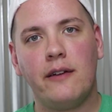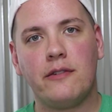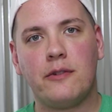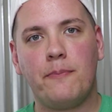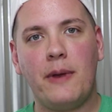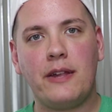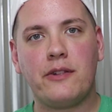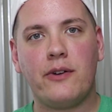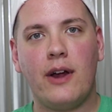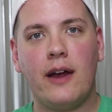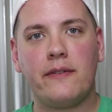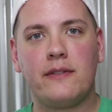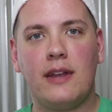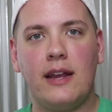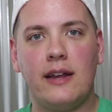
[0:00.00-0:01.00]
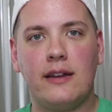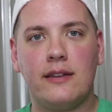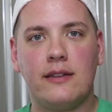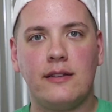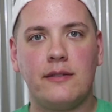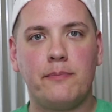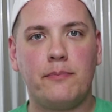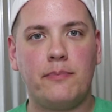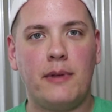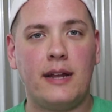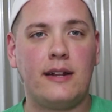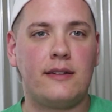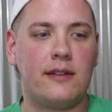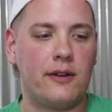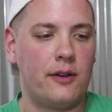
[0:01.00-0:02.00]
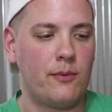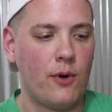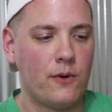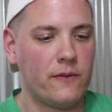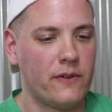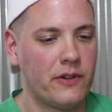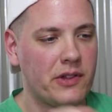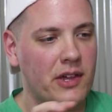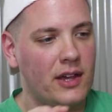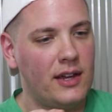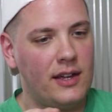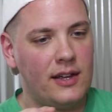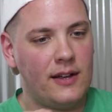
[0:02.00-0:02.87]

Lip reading: of spacecraft and planetary rovers.